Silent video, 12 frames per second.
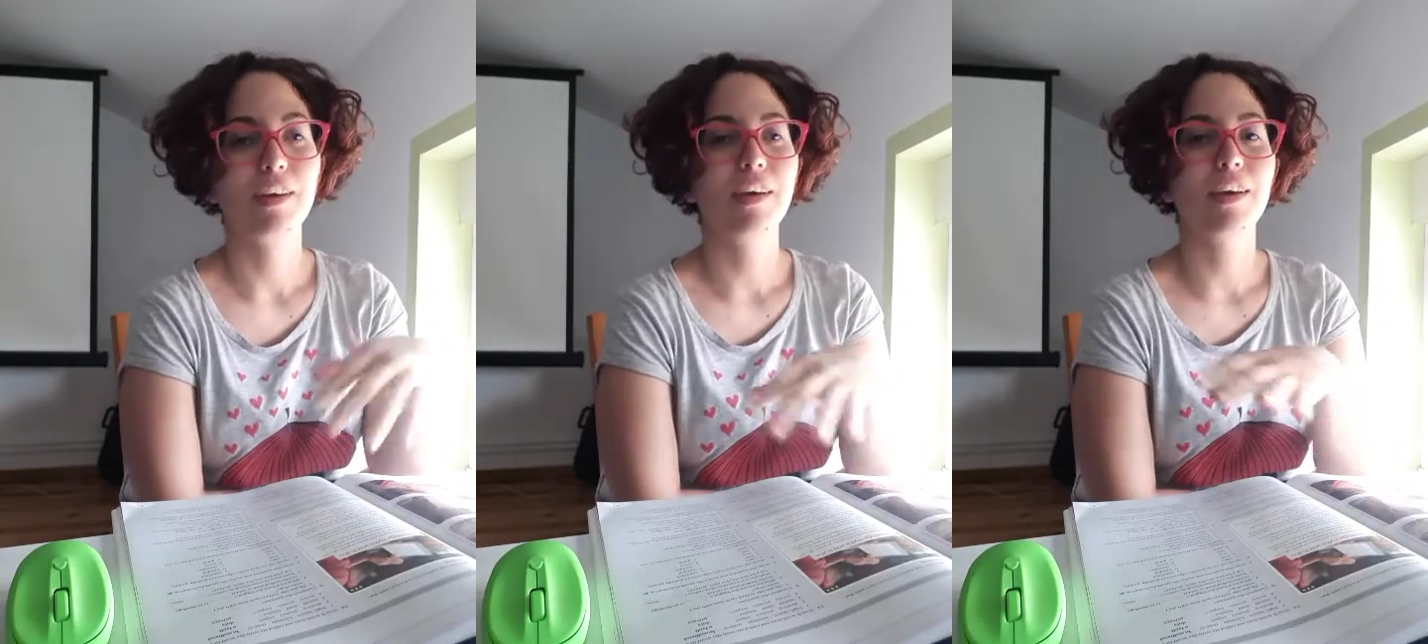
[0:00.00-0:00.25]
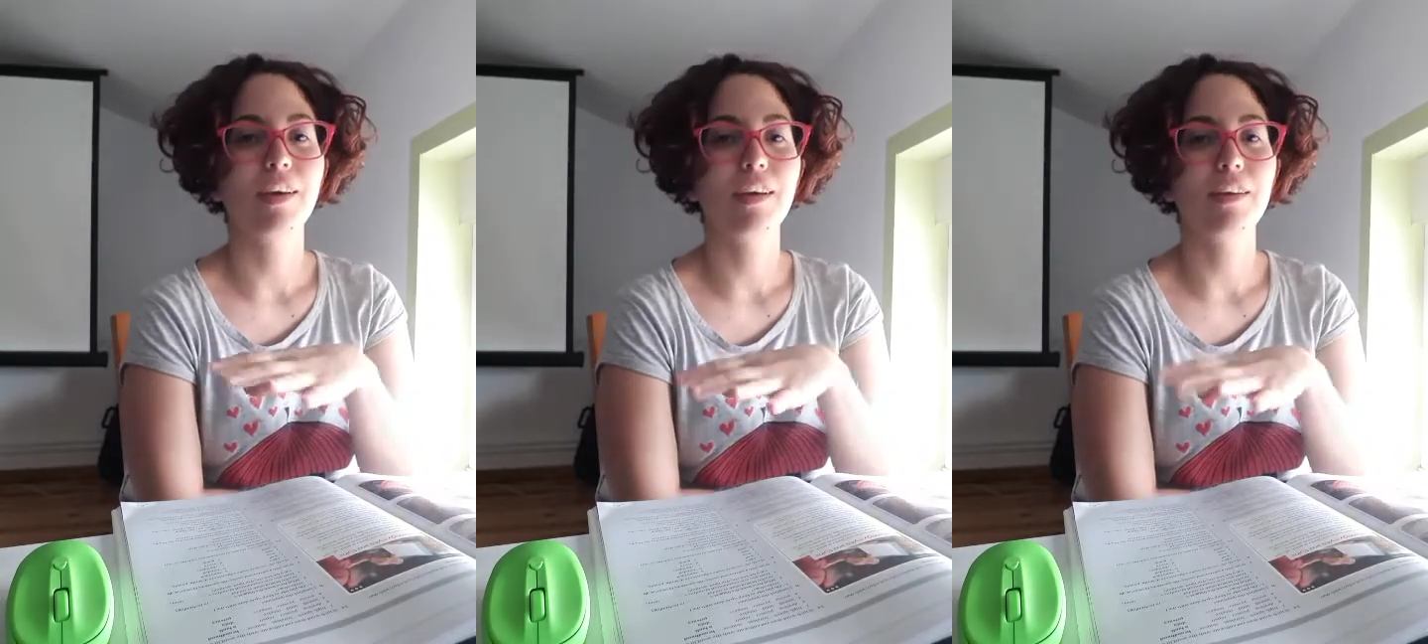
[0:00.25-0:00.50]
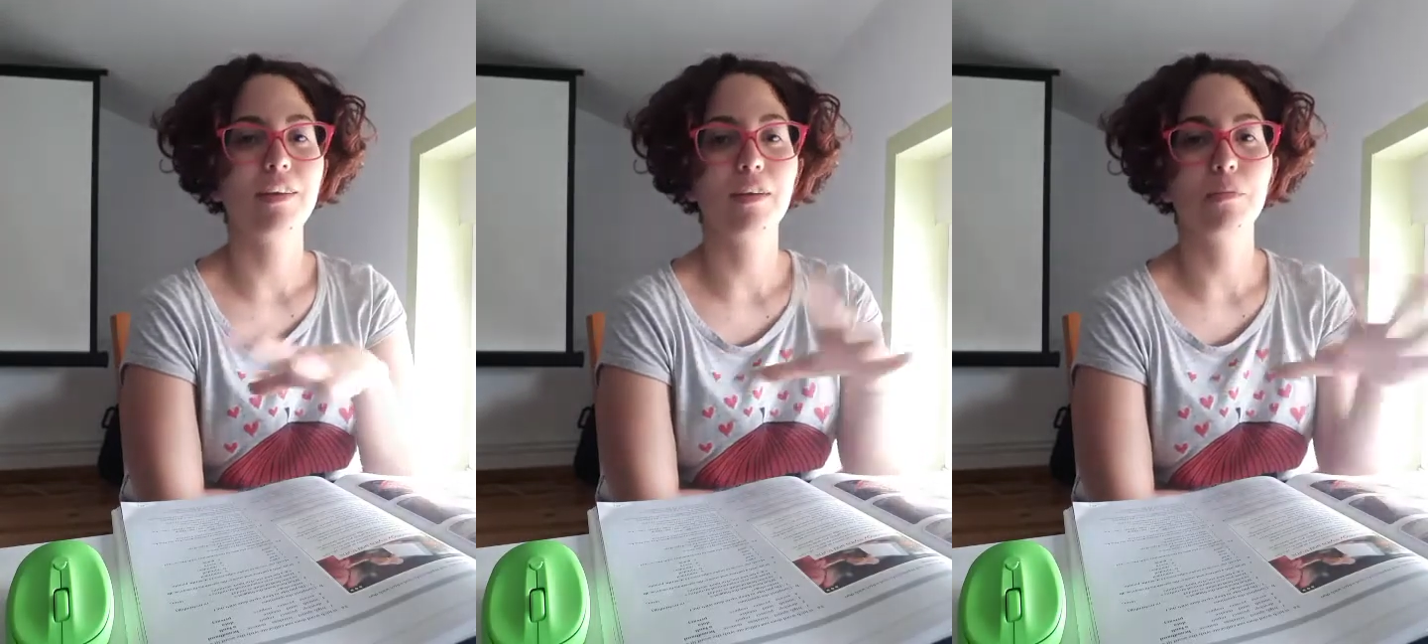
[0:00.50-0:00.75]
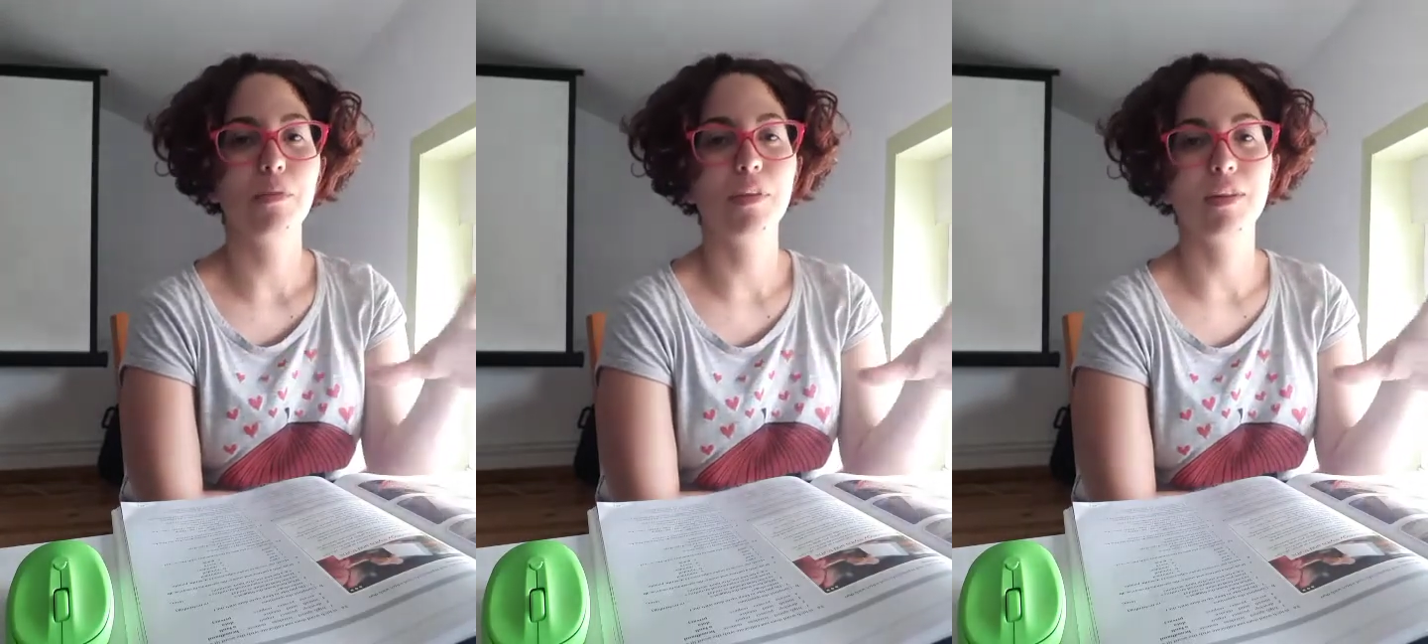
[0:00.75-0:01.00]

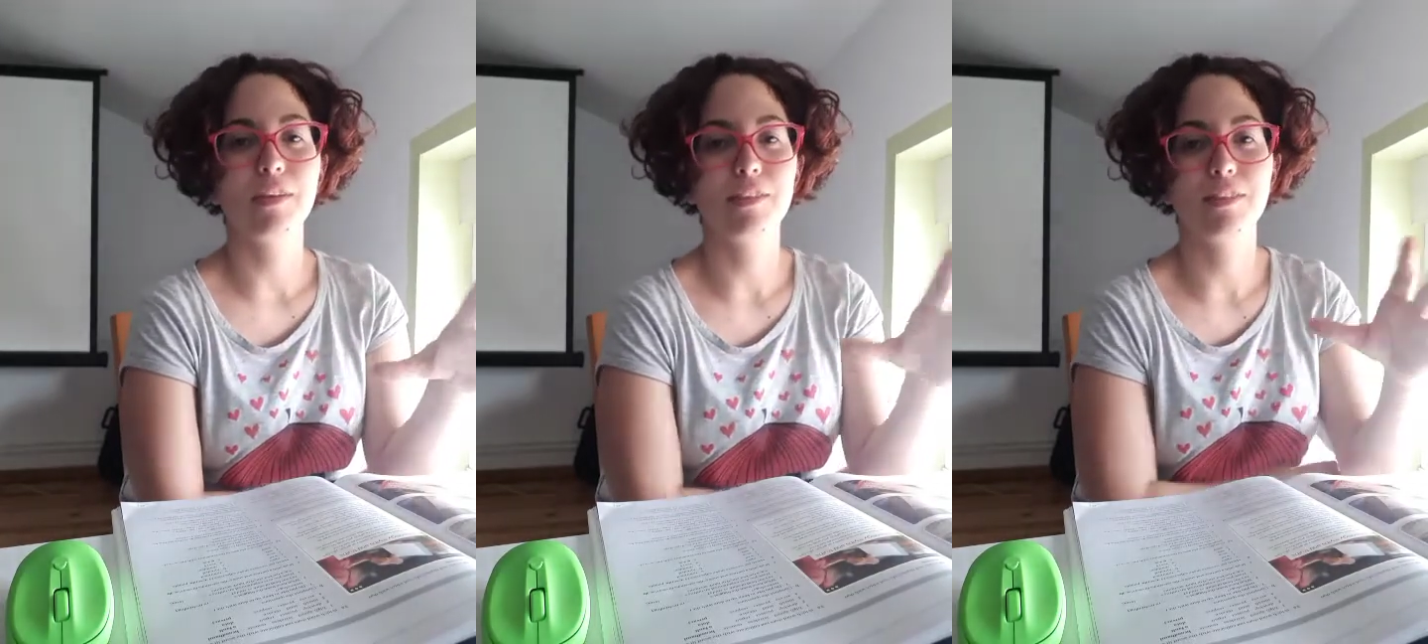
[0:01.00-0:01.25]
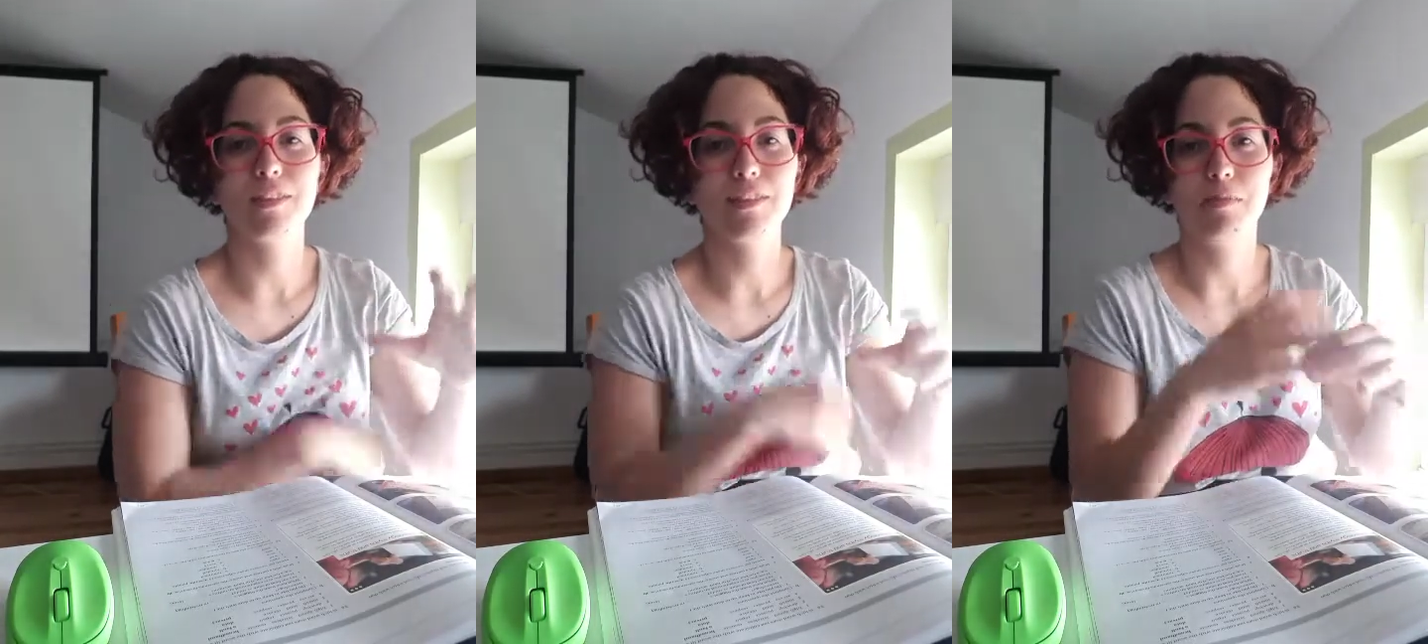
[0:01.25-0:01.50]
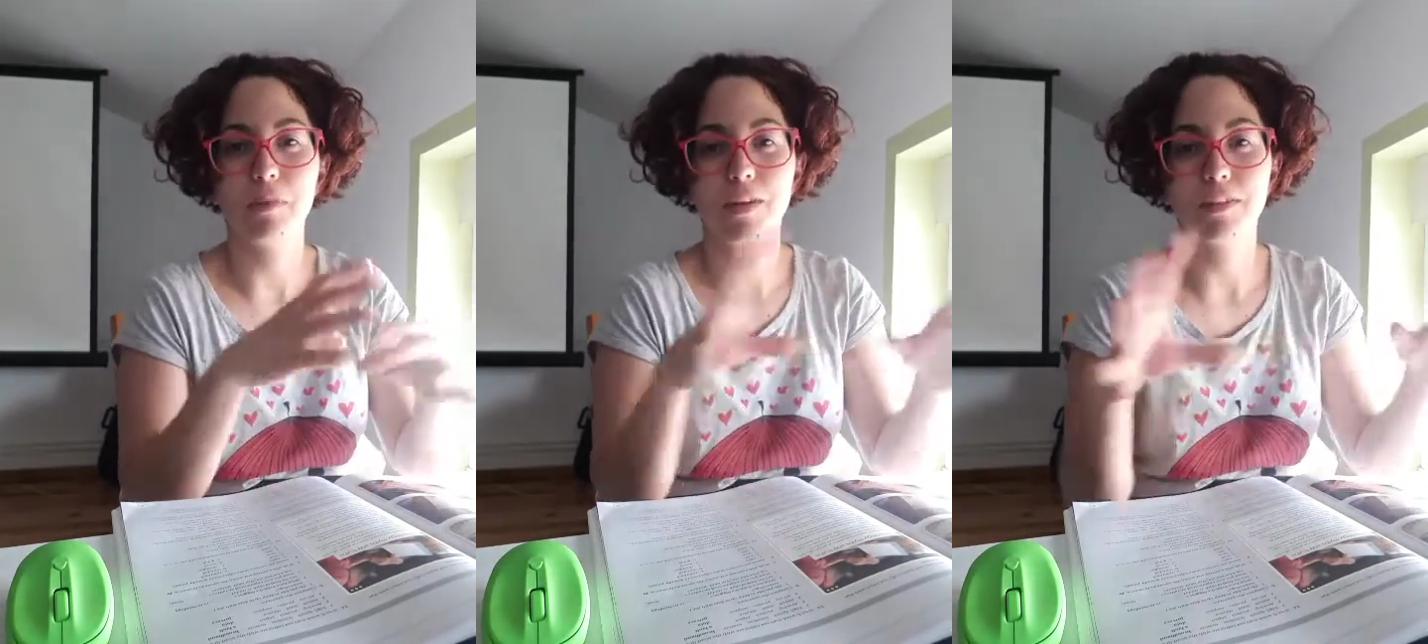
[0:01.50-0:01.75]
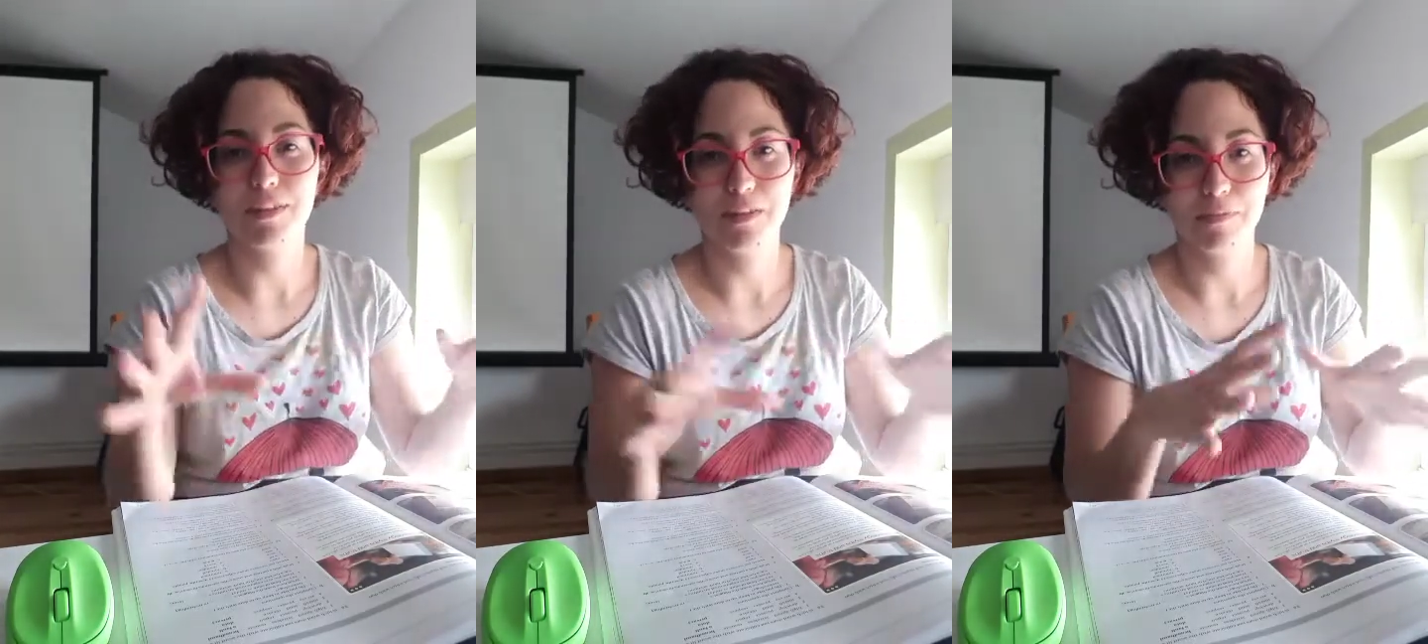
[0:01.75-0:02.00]
Everything is
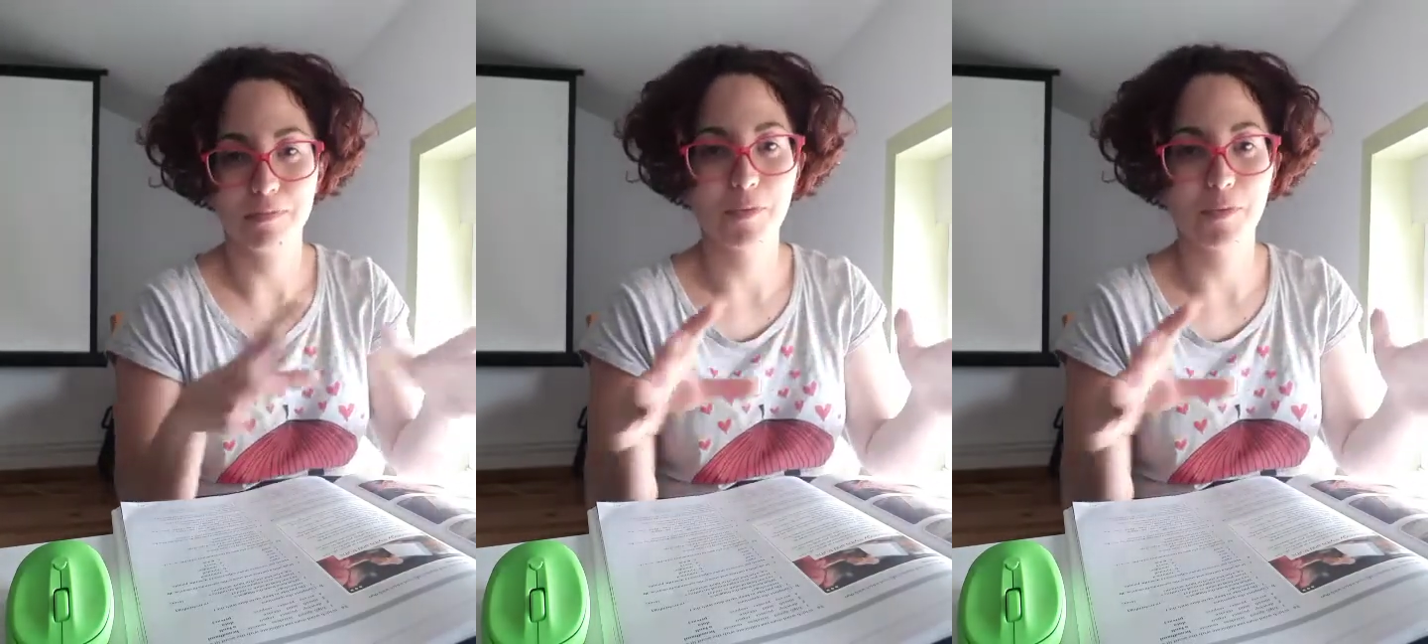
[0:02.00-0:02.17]
plenty,